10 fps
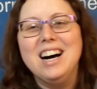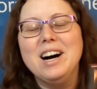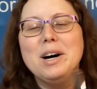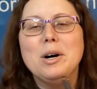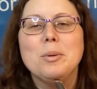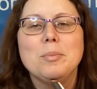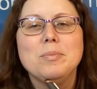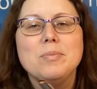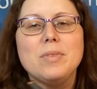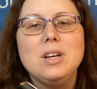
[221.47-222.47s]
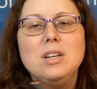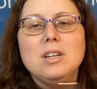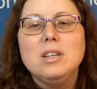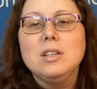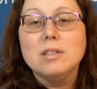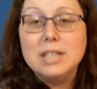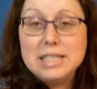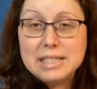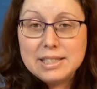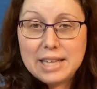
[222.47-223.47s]
um,
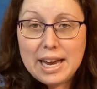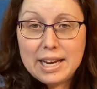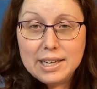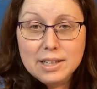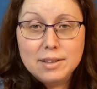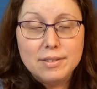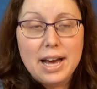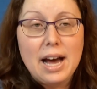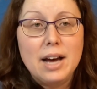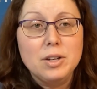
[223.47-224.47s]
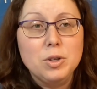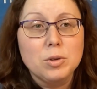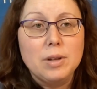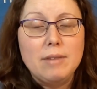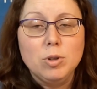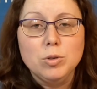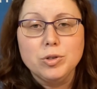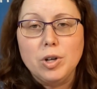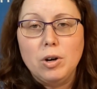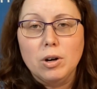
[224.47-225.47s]
let's say that your
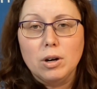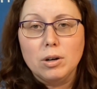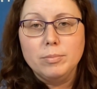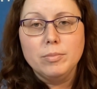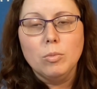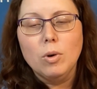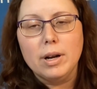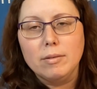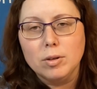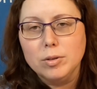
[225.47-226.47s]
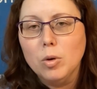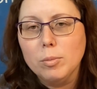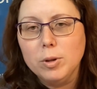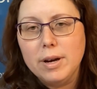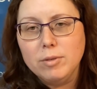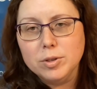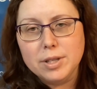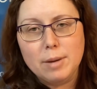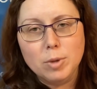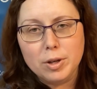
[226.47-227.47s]
levels are whatever normal levels
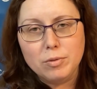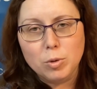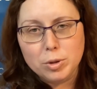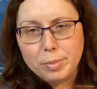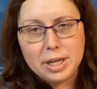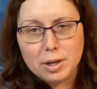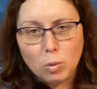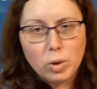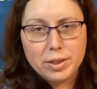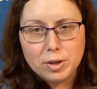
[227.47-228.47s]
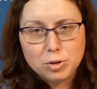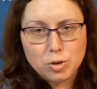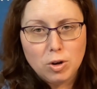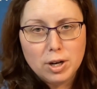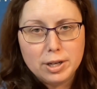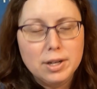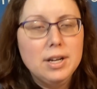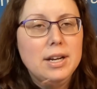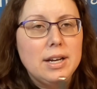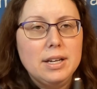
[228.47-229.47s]
that I'm looking for depending on when they're drawn
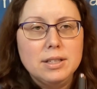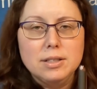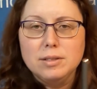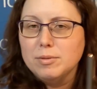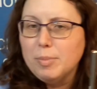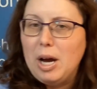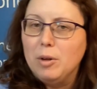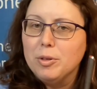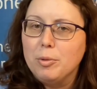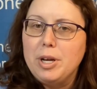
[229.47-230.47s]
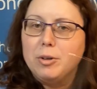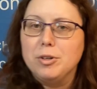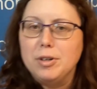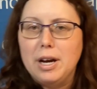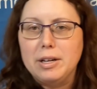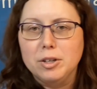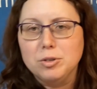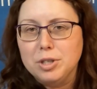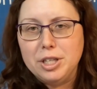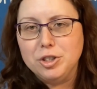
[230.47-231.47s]
is about 300 to
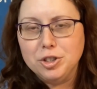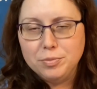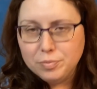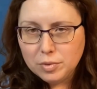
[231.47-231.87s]
900 ish